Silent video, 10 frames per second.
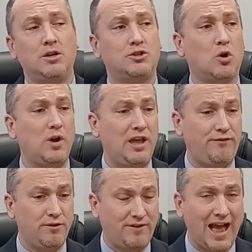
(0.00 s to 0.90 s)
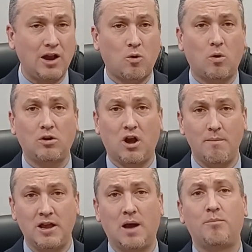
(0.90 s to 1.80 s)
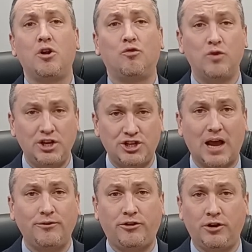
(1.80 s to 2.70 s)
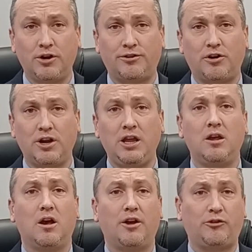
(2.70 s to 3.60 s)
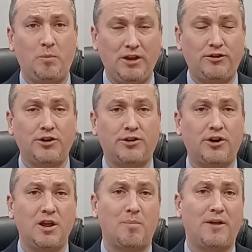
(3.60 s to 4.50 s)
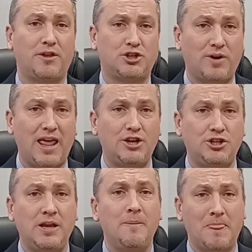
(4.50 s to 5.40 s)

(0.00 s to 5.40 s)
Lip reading: So if you've got court coming up, reach out to your attorney, speak to your attorney about the strategy